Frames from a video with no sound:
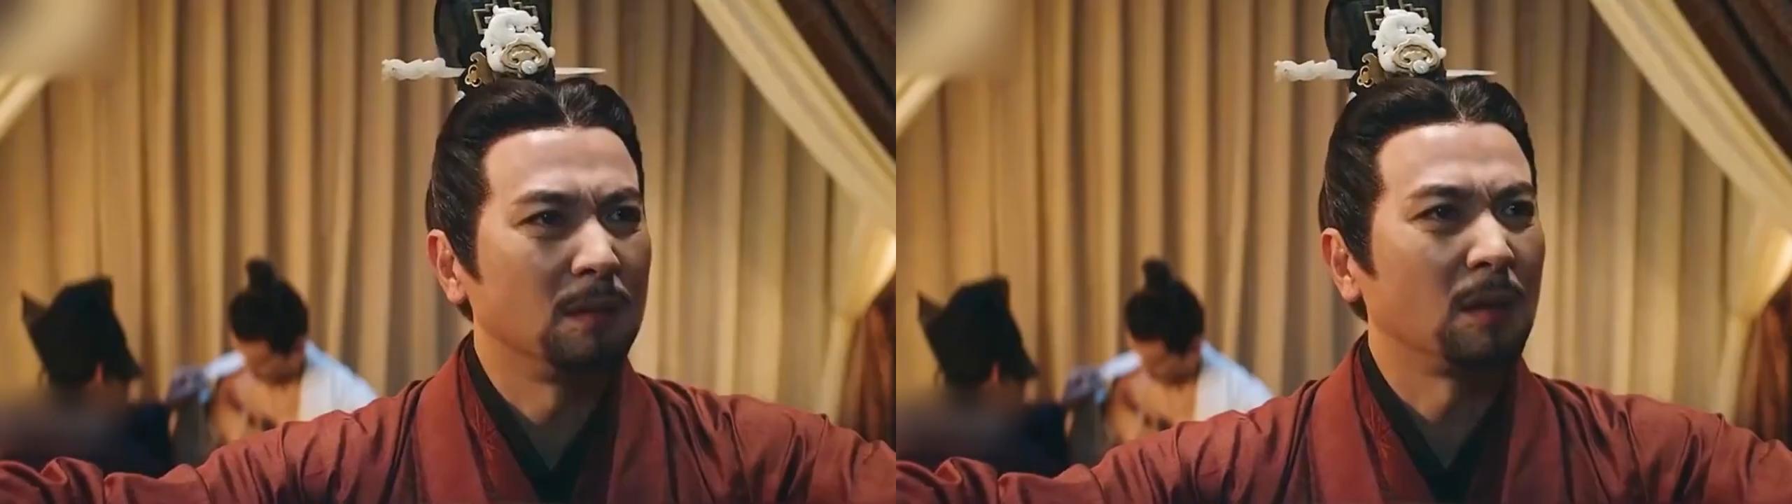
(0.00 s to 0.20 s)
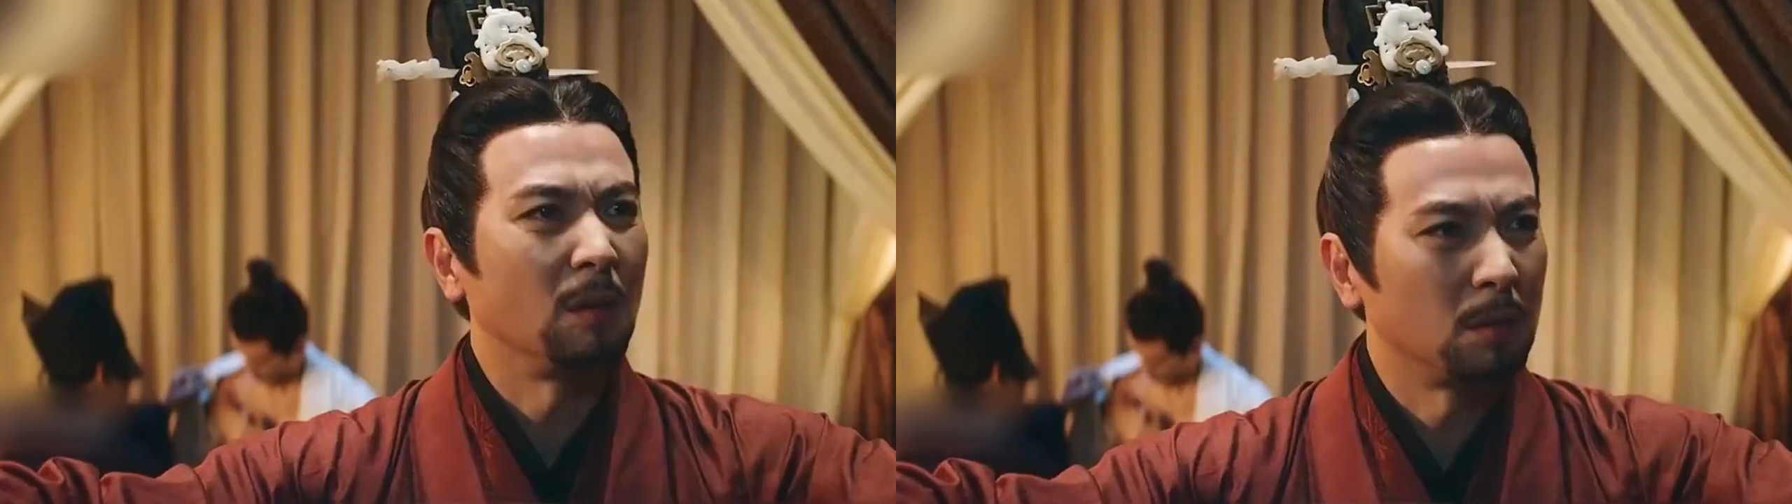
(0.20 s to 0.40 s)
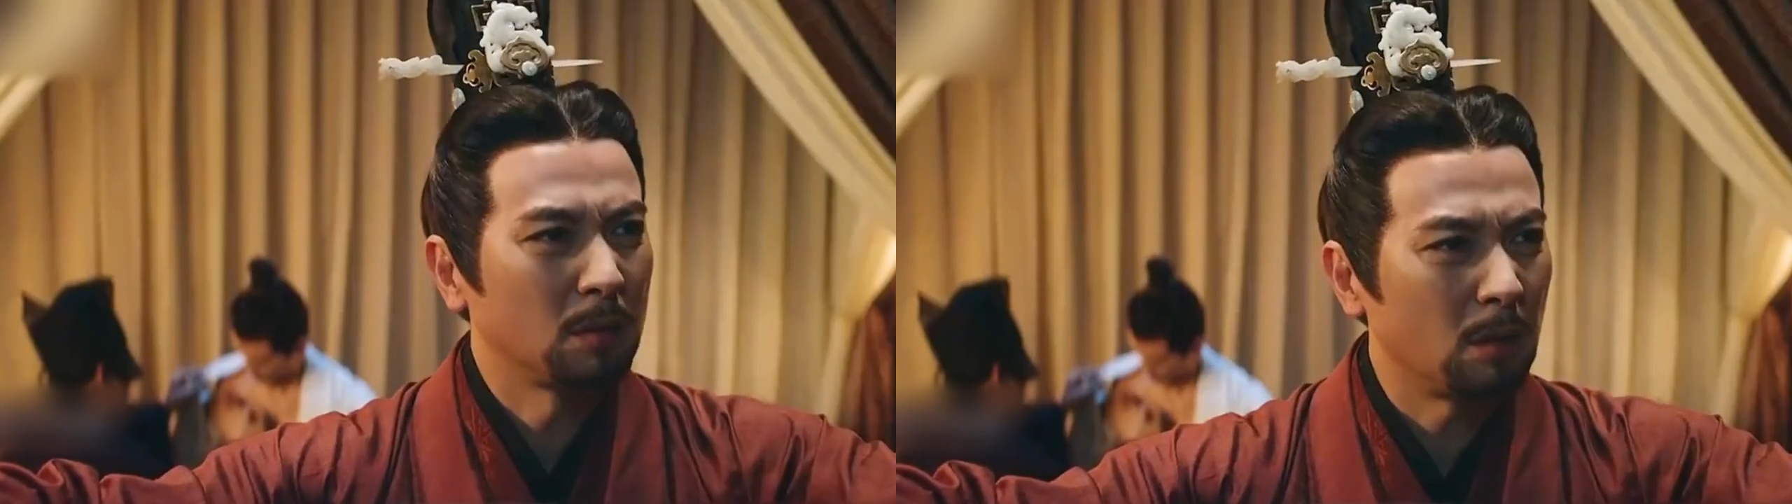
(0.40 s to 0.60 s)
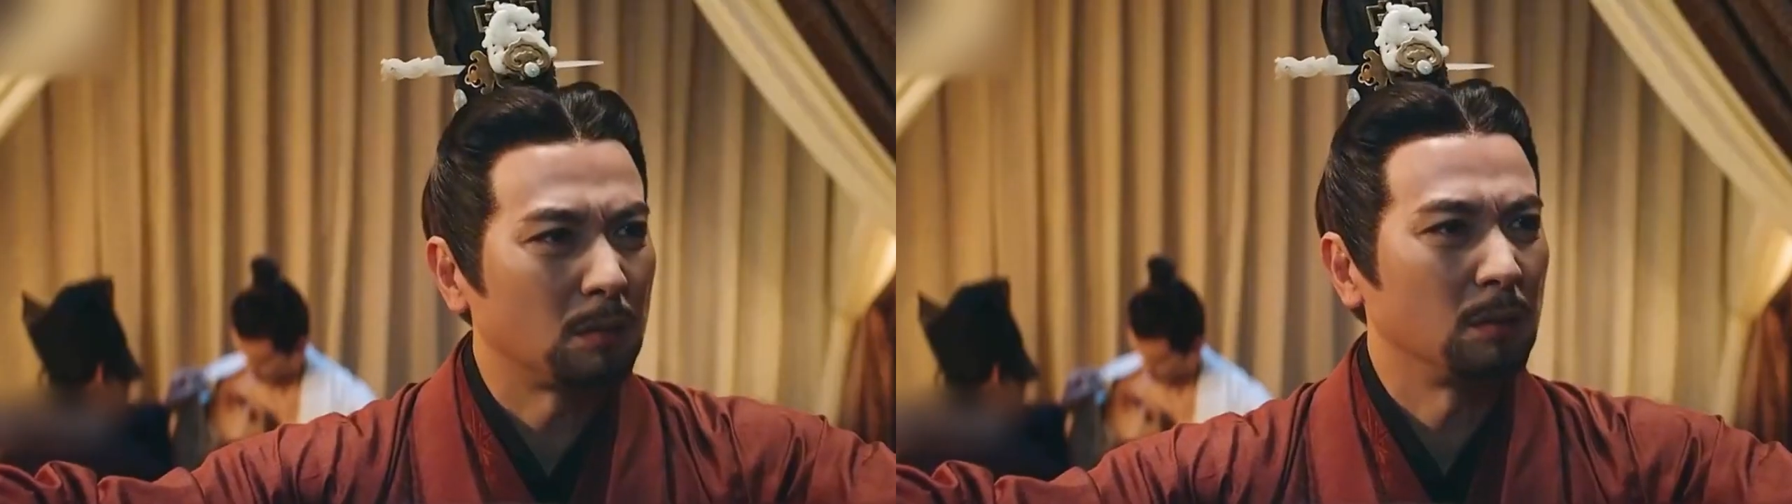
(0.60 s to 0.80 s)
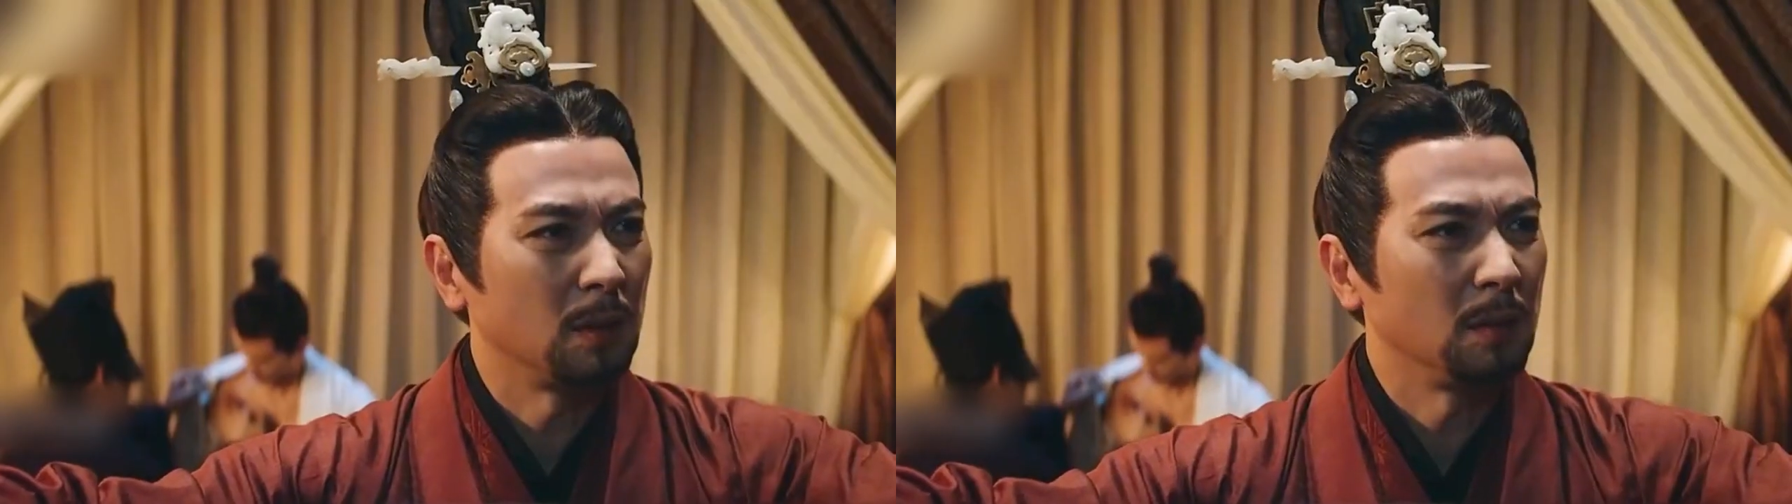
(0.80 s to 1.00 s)
grew up with
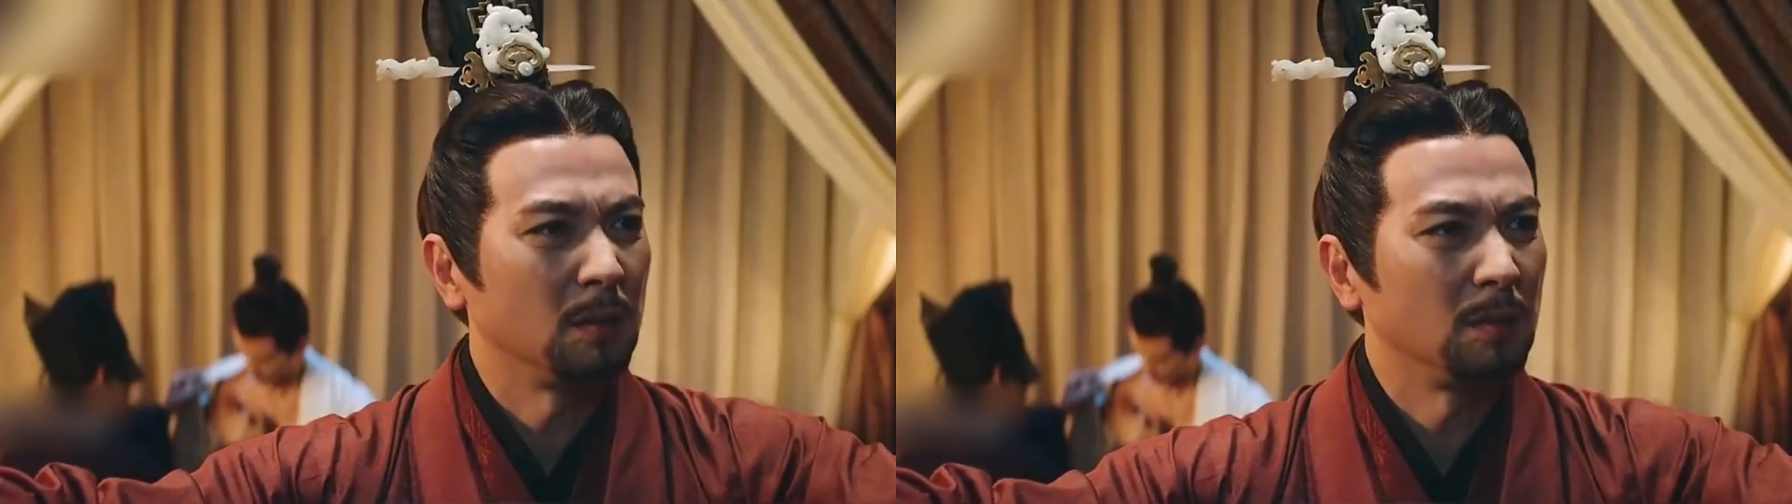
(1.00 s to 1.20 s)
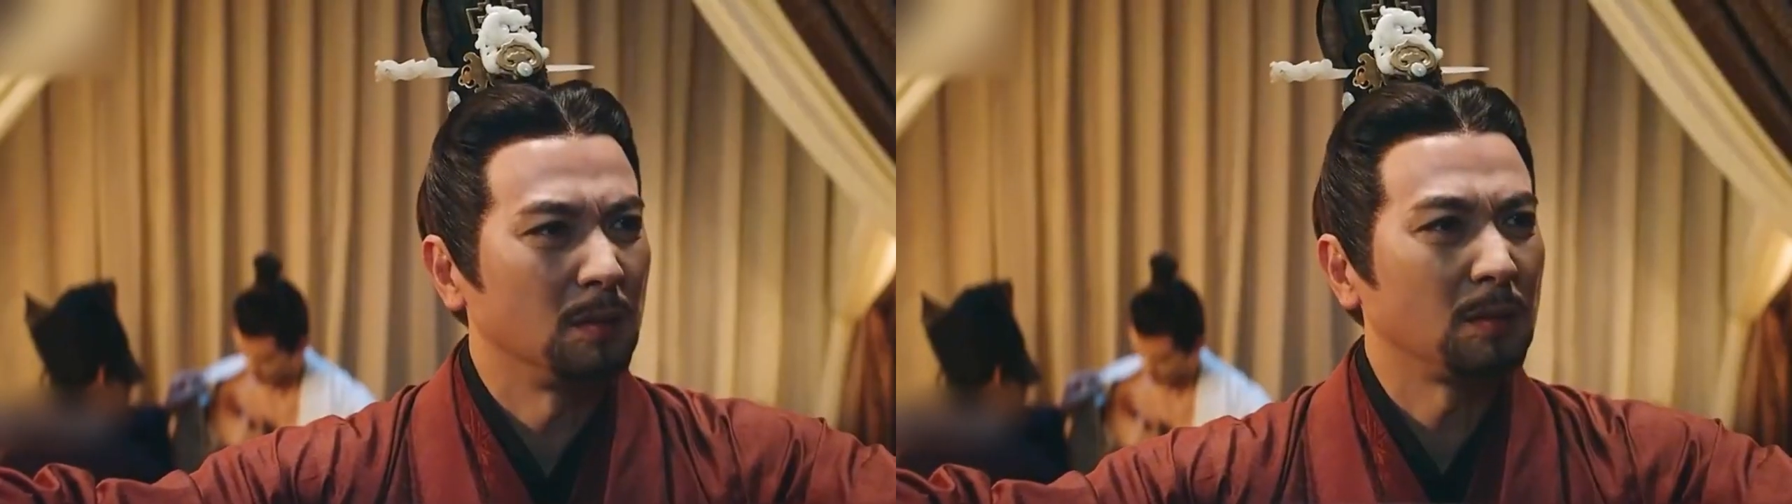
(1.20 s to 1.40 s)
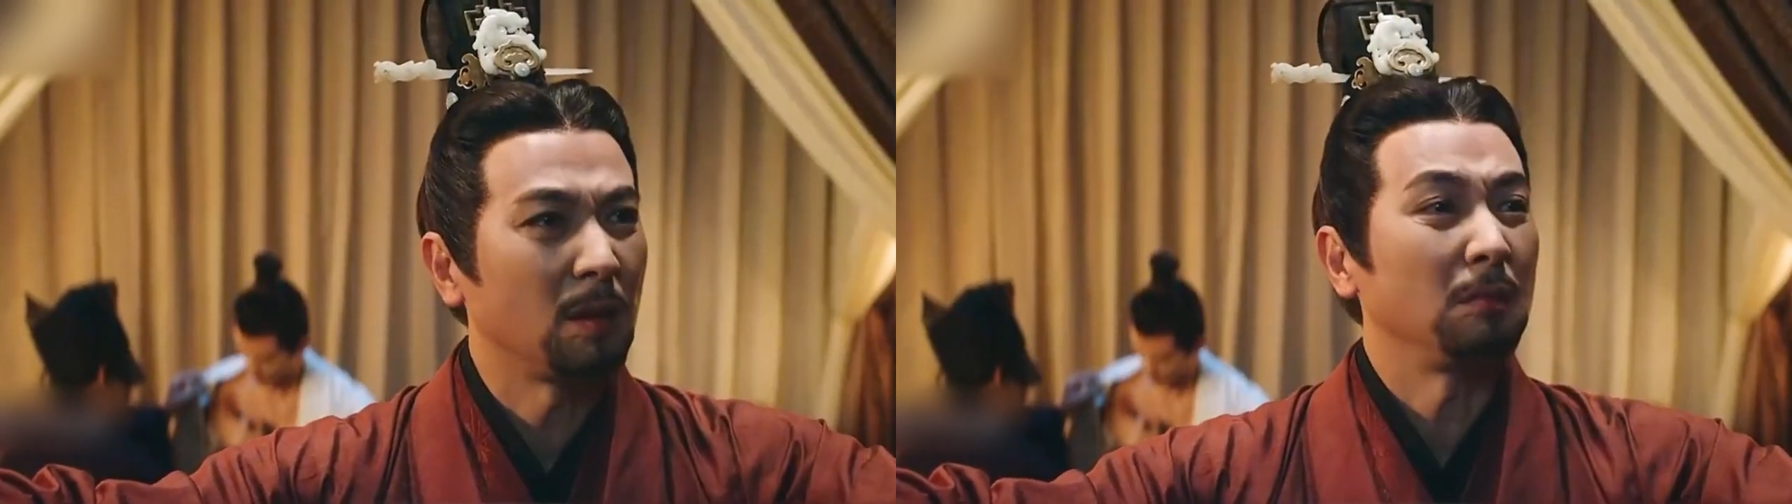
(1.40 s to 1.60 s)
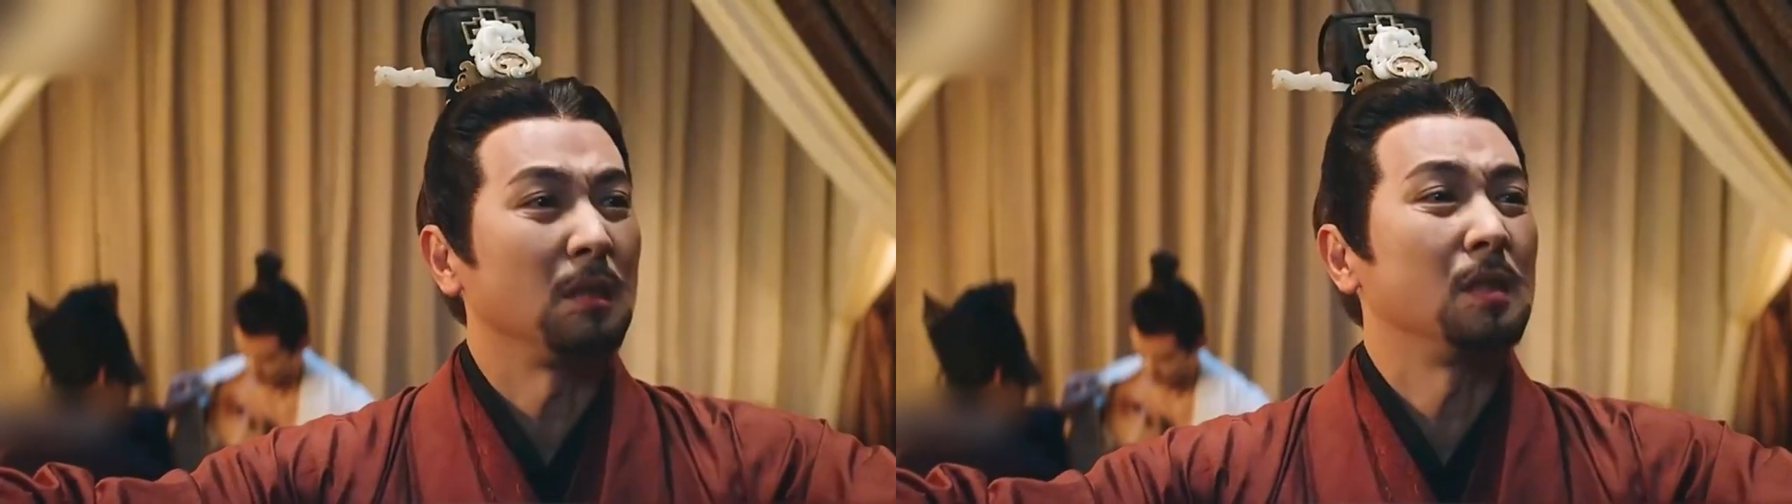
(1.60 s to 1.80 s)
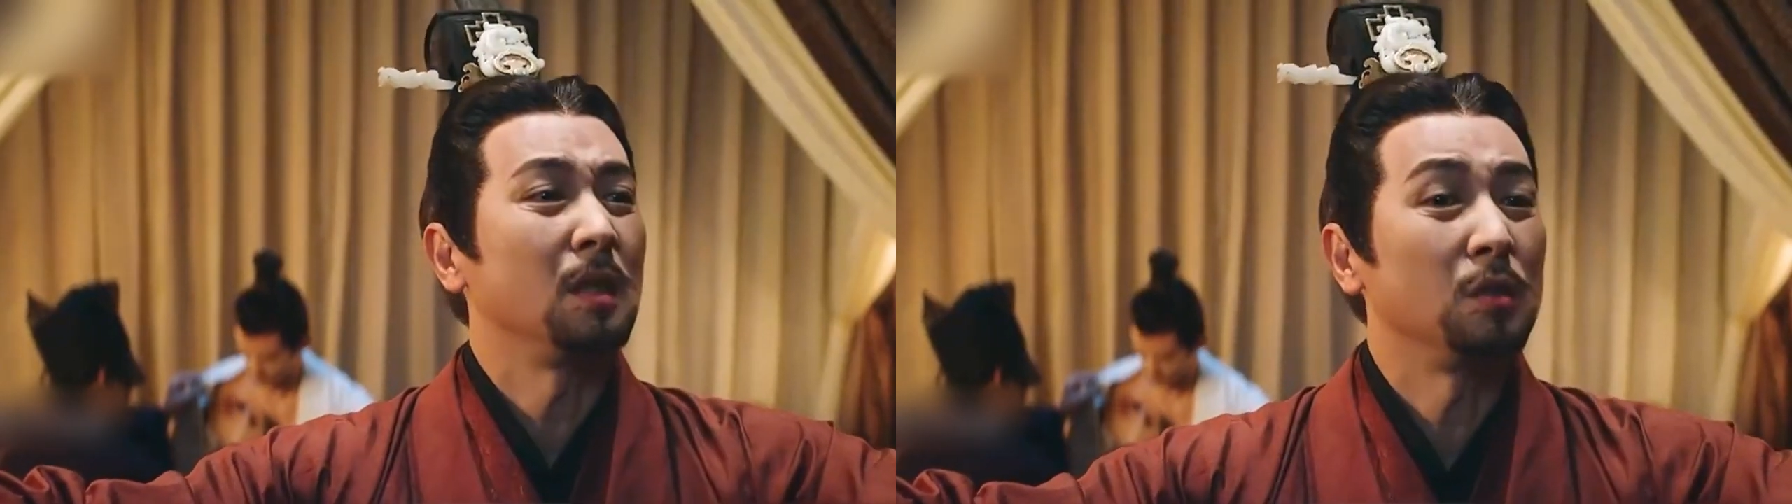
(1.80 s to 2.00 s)
Buyi's uncle as boys,
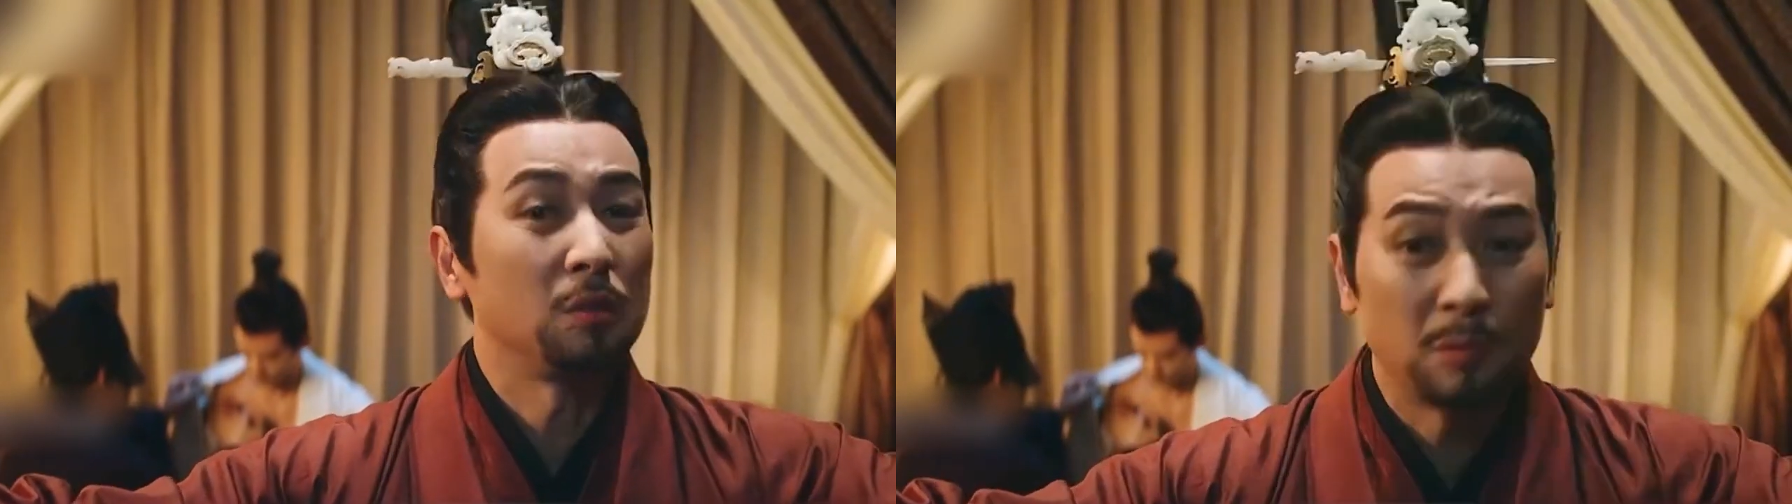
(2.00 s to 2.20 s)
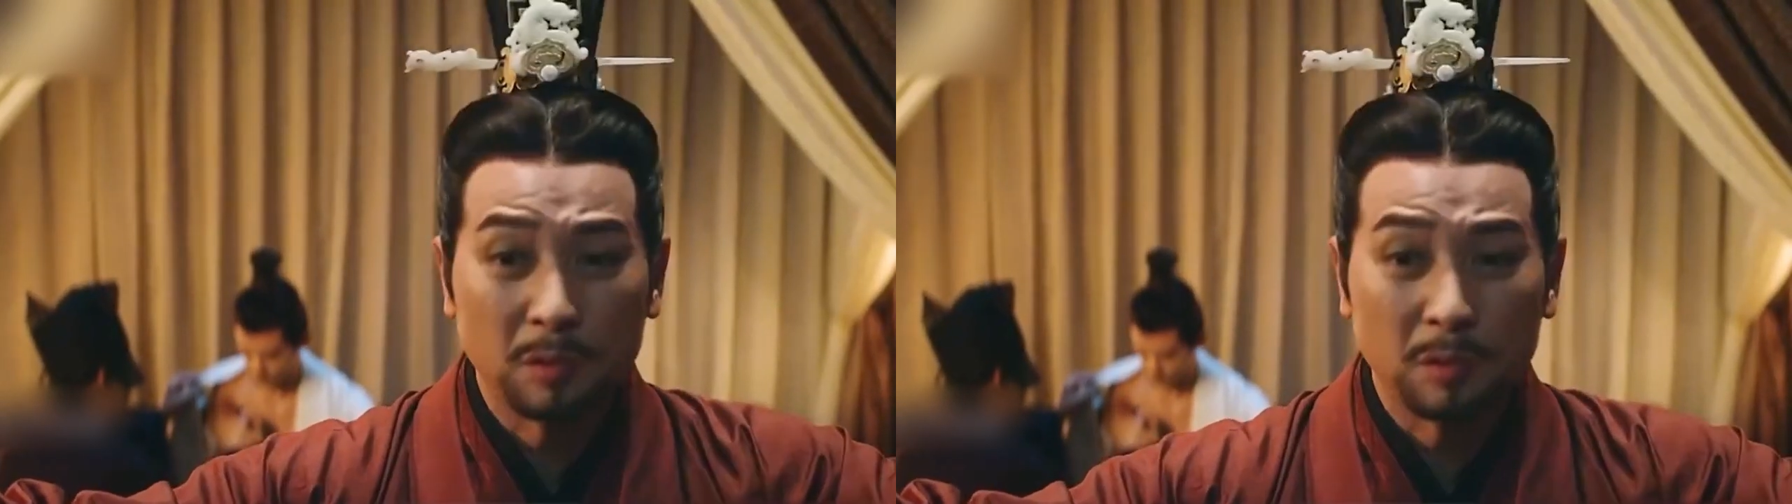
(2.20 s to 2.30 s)
and since